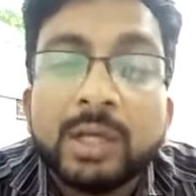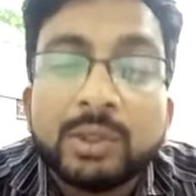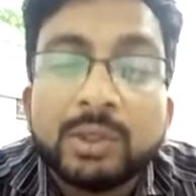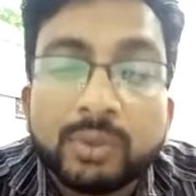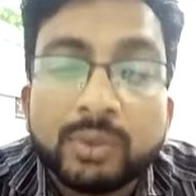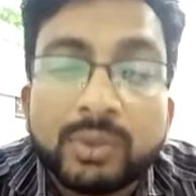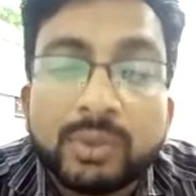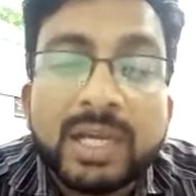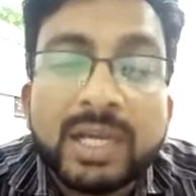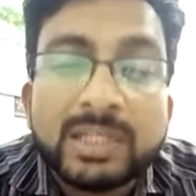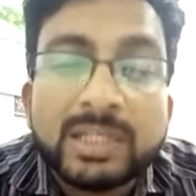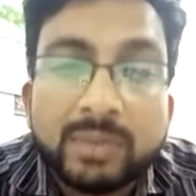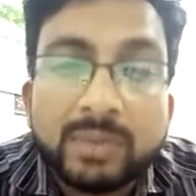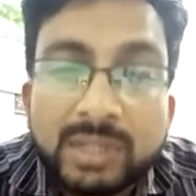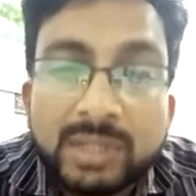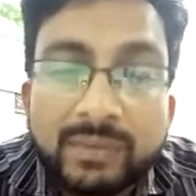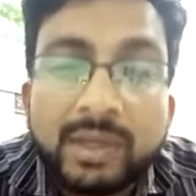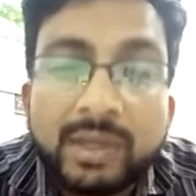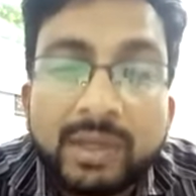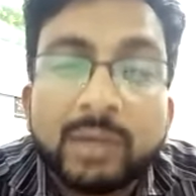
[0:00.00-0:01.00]
soon as
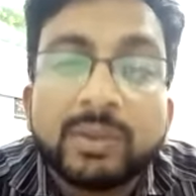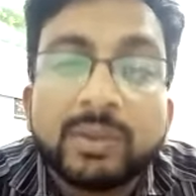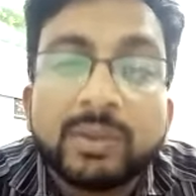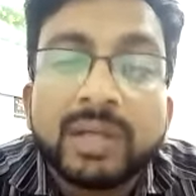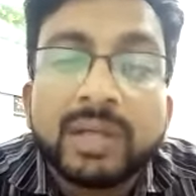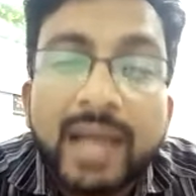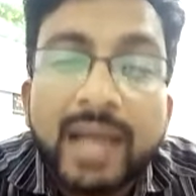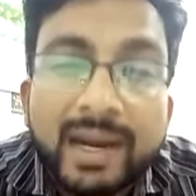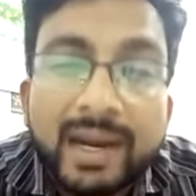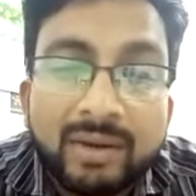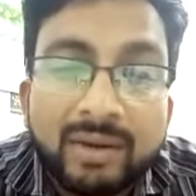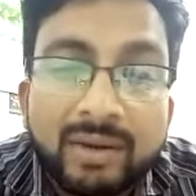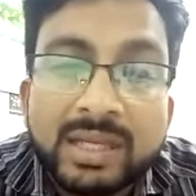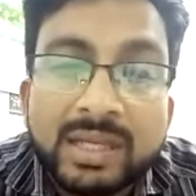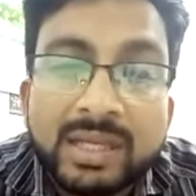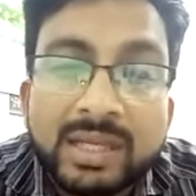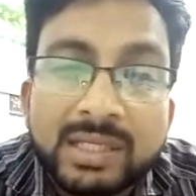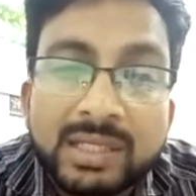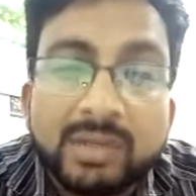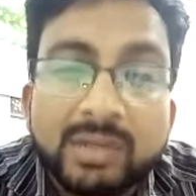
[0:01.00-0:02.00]
possible to a
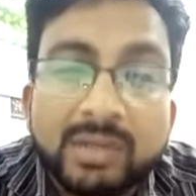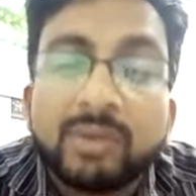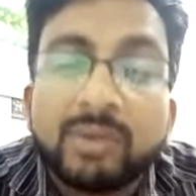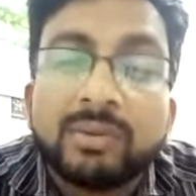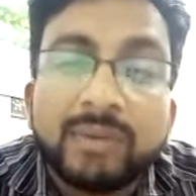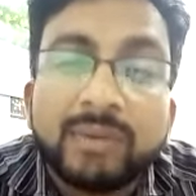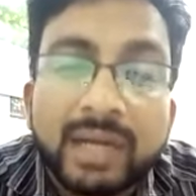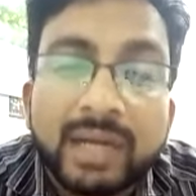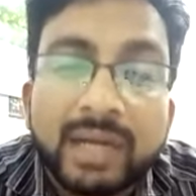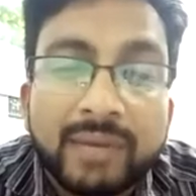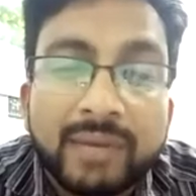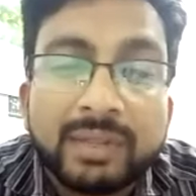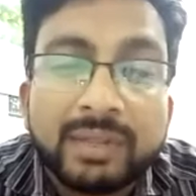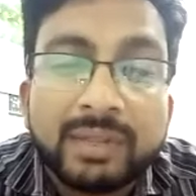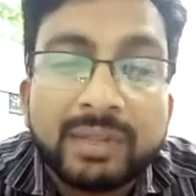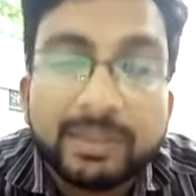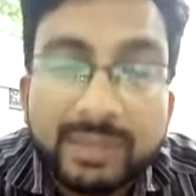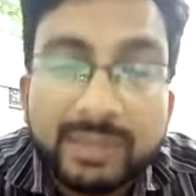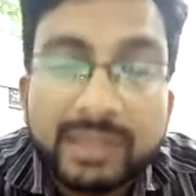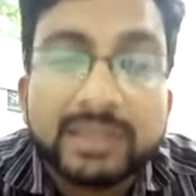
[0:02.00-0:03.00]
gynecologist or whatever the
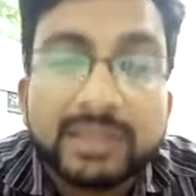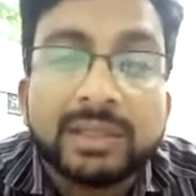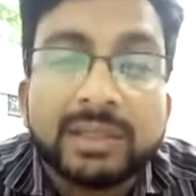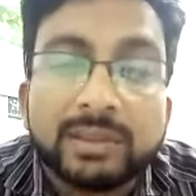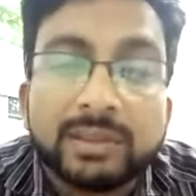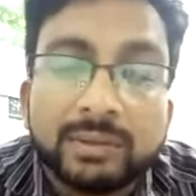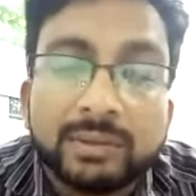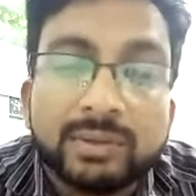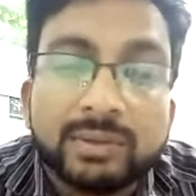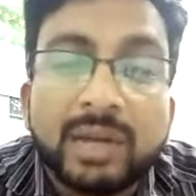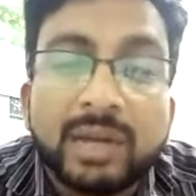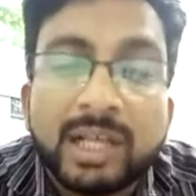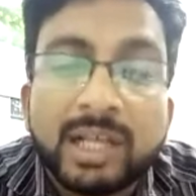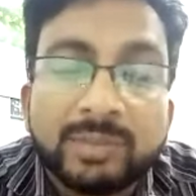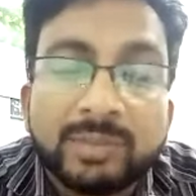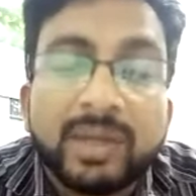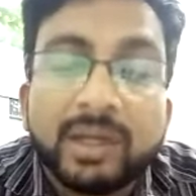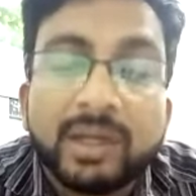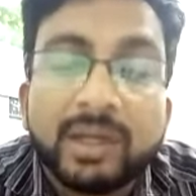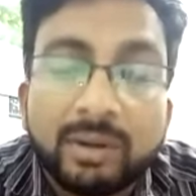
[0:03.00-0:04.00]
person who are
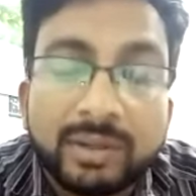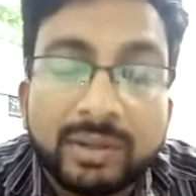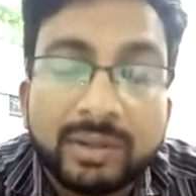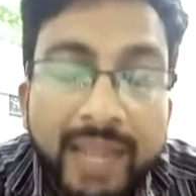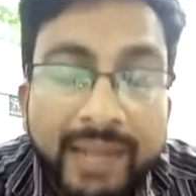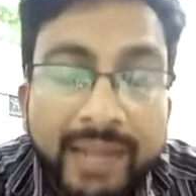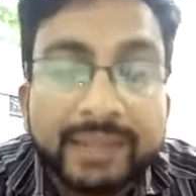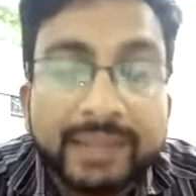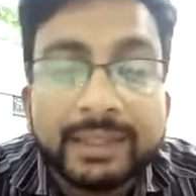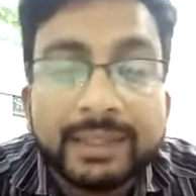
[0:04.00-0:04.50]
expert on that.